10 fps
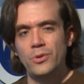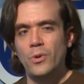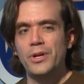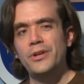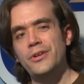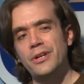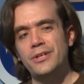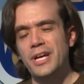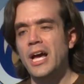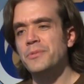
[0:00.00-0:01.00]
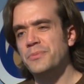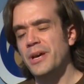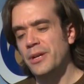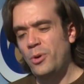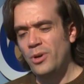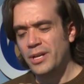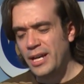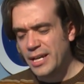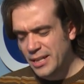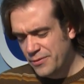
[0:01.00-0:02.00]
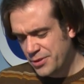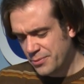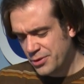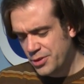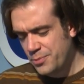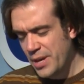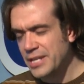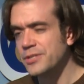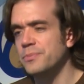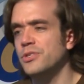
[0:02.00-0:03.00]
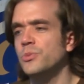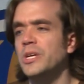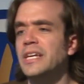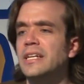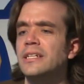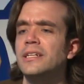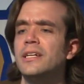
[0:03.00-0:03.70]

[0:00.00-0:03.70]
a 100 year time span and more to kind of give some space between